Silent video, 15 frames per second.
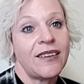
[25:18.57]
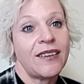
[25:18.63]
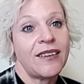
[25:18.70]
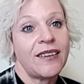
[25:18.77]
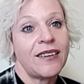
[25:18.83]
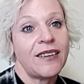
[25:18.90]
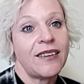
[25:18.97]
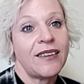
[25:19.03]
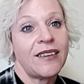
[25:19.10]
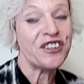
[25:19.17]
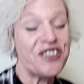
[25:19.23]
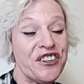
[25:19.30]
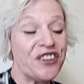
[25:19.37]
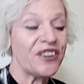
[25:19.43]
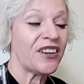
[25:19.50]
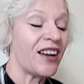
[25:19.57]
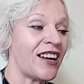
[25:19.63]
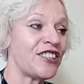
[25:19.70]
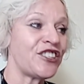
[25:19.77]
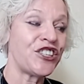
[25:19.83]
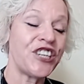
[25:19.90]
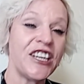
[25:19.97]
higher
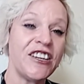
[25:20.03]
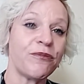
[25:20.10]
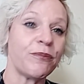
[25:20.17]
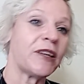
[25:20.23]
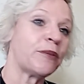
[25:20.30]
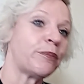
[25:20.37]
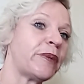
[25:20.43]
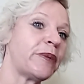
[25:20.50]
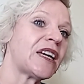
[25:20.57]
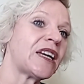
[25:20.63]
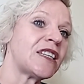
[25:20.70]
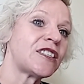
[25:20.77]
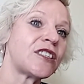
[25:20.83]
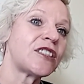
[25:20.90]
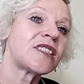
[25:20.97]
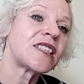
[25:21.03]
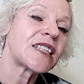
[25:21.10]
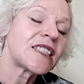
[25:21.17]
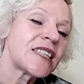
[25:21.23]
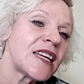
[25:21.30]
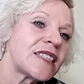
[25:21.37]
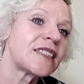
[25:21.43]
achievement, because
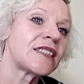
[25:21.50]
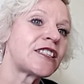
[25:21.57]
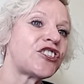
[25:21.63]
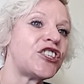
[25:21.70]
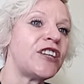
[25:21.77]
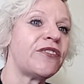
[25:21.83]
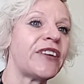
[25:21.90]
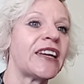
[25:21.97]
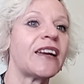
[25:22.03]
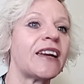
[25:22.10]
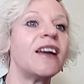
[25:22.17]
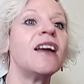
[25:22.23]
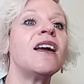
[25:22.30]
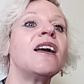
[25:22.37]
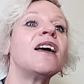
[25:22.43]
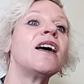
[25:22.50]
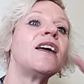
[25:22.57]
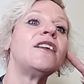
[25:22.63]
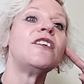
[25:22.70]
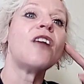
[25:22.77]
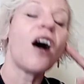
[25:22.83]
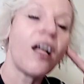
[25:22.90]
success is achieving
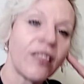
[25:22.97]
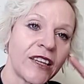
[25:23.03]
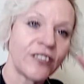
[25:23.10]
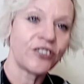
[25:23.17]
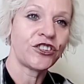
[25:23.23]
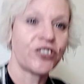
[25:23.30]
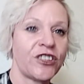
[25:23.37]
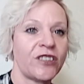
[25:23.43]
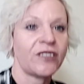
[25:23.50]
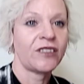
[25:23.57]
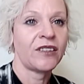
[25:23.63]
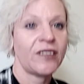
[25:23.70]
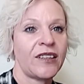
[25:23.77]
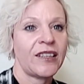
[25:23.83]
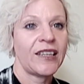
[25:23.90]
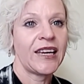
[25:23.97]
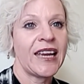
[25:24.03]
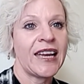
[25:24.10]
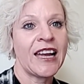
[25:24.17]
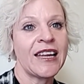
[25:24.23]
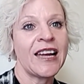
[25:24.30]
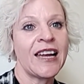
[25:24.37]
knowledge.
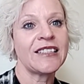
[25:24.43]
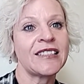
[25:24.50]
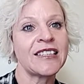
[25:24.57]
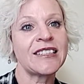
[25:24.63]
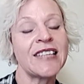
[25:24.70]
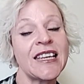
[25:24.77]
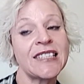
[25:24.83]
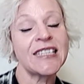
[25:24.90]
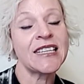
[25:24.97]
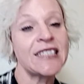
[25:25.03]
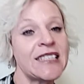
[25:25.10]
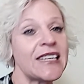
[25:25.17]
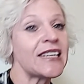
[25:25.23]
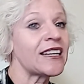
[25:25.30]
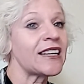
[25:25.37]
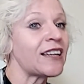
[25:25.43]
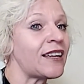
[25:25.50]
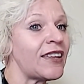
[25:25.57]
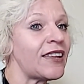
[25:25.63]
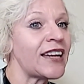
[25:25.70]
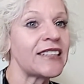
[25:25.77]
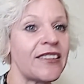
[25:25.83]
Success is
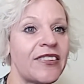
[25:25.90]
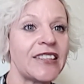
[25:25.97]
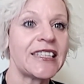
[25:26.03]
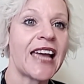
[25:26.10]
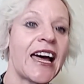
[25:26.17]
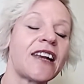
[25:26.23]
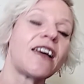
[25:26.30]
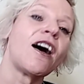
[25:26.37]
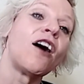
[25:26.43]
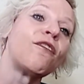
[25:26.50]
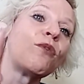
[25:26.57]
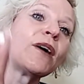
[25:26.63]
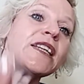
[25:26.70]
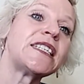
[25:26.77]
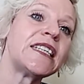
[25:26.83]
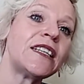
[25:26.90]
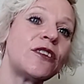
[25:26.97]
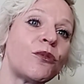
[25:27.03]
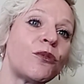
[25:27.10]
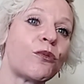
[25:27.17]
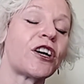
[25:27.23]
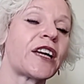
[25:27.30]
collecting the data of what
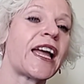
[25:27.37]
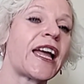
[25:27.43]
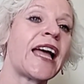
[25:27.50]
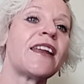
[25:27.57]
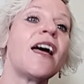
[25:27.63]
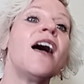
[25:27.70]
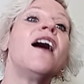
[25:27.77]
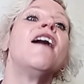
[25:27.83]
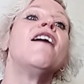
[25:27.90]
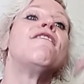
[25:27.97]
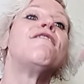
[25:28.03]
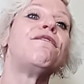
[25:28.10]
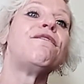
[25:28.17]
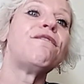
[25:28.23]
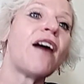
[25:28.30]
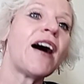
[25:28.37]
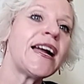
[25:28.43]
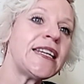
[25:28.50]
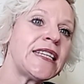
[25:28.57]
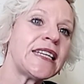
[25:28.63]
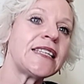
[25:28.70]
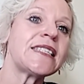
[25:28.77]
didn't work and
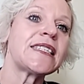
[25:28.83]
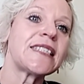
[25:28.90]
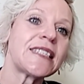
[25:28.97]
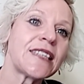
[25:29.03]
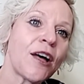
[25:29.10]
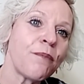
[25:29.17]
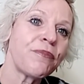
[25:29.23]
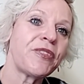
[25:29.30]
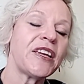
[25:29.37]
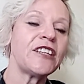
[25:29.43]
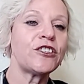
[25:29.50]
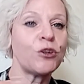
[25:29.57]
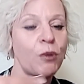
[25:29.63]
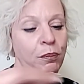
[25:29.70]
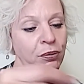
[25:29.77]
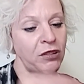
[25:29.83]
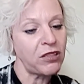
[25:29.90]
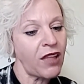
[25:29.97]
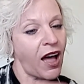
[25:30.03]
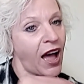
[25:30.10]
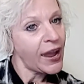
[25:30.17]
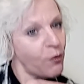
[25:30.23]
finding something to
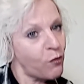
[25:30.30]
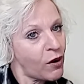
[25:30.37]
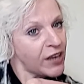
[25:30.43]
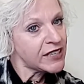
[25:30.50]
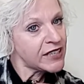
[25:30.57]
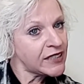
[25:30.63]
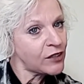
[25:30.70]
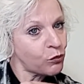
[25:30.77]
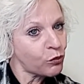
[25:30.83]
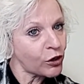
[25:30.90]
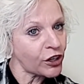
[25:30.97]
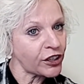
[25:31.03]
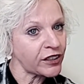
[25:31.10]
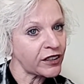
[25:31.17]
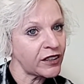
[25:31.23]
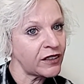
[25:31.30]
apply what did work,